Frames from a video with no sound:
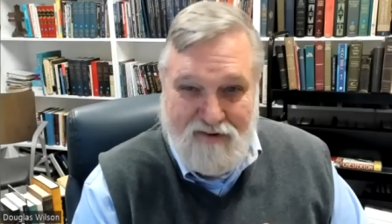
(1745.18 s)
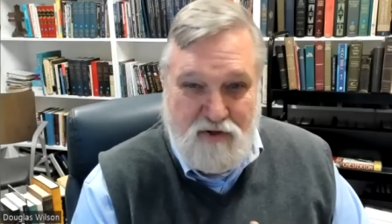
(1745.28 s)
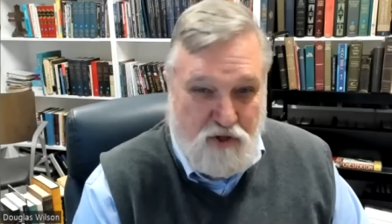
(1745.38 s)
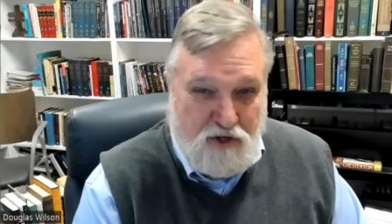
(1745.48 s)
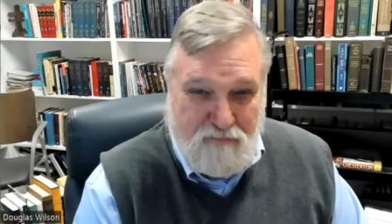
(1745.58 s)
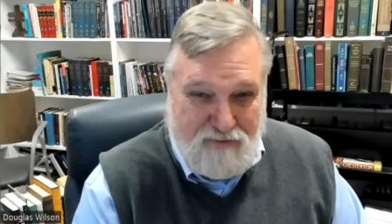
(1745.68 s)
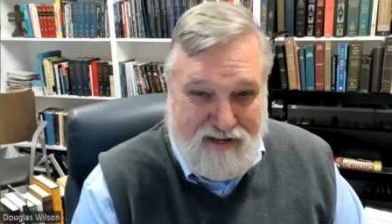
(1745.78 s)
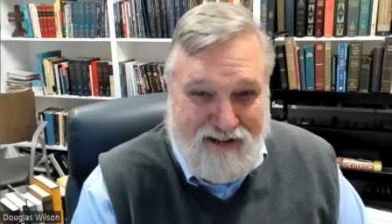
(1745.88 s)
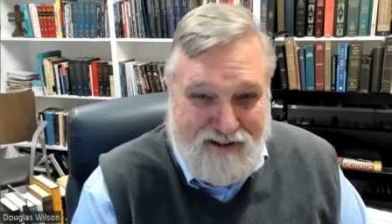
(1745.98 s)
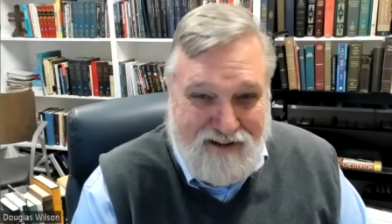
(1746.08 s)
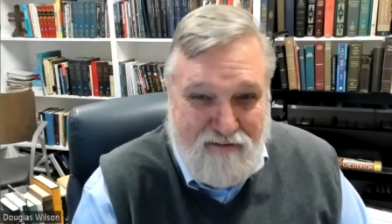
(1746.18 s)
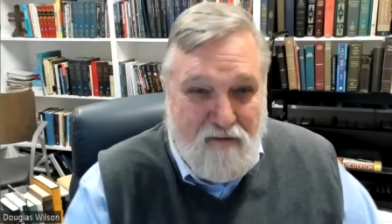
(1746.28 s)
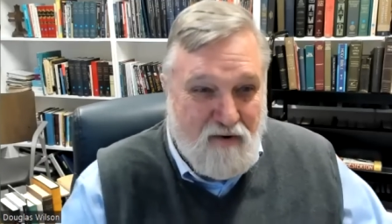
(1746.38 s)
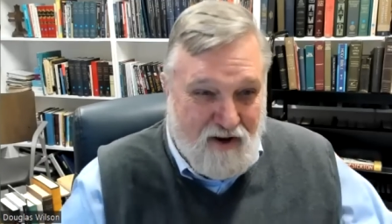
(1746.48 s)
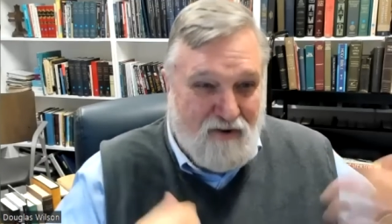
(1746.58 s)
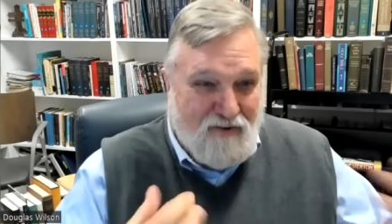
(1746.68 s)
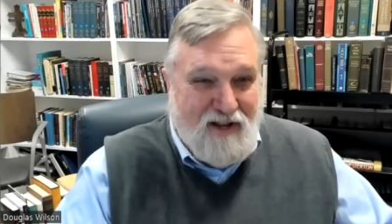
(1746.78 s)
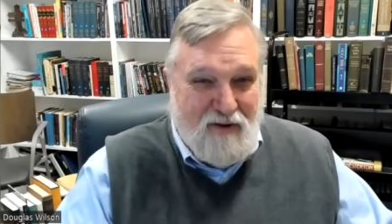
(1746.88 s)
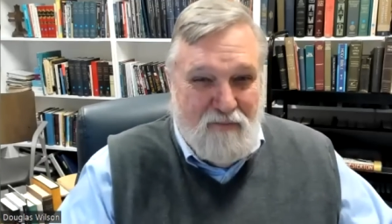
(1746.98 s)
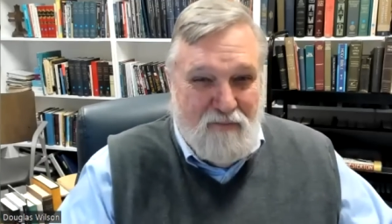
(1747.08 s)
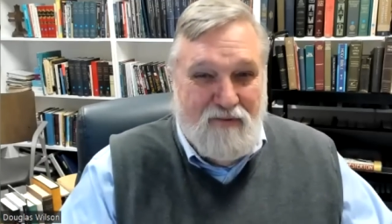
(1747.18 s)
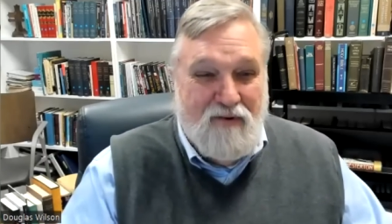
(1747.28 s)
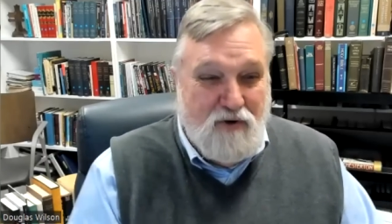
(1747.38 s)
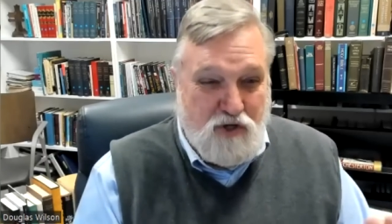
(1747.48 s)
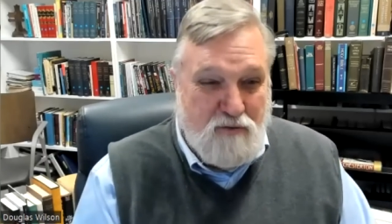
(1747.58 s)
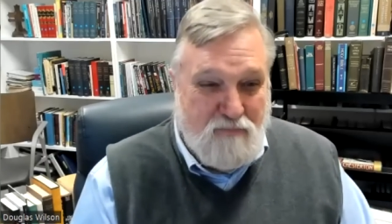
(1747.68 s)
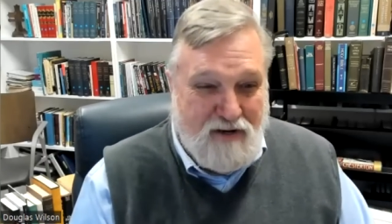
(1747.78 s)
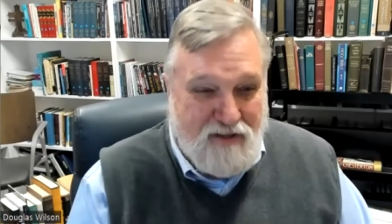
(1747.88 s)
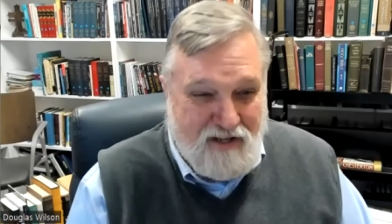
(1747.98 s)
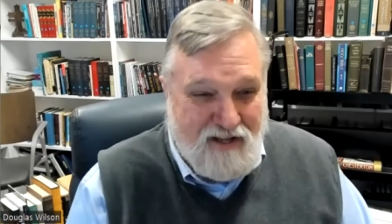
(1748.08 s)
shouldn't be in. You know, it, we shouldn't be in the.